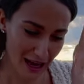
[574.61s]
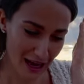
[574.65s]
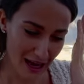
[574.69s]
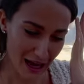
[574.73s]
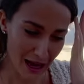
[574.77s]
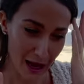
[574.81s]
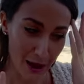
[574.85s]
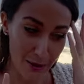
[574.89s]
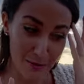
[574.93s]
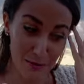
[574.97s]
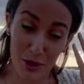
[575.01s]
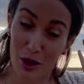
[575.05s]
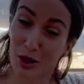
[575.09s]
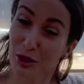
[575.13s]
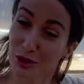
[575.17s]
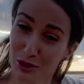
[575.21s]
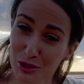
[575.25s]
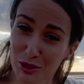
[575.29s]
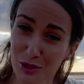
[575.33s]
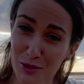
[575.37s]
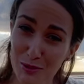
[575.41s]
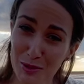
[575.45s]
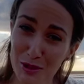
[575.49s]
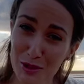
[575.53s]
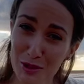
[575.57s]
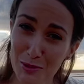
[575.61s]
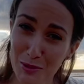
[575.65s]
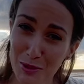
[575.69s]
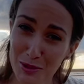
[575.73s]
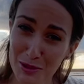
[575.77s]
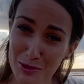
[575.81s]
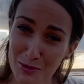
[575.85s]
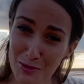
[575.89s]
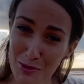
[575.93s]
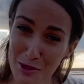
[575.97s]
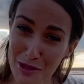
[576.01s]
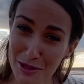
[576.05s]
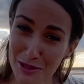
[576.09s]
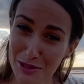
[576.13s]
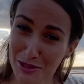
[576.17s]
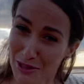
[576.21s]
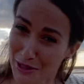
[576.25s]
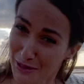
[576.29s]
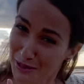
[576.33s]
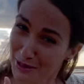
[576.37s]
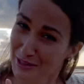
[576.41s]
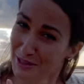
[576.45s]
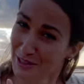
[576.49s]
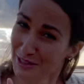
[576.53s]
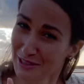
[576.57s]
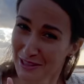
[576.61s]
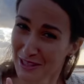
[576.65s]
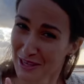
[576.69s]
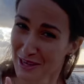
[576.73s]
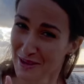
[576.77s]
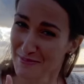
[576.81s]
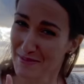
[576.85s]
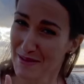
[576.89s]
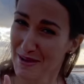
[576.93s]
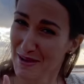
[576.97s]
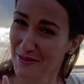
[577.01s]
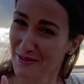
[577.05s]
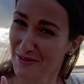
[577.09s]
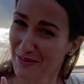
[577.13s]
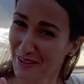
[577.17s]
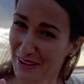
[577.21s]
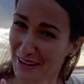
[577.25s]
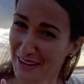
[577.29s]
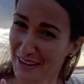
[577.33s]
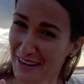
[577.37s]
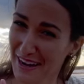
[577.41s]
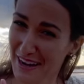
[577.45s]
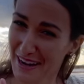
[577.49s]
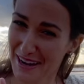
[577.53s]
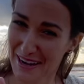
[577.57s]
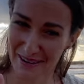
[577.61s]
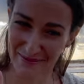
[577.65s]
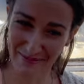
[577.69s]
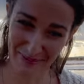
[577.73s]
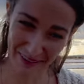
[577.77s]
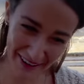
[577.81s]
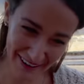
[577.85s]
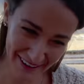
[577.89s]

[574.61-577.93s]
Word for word: I'm not sure which one's which, so this is gonna be a fun game.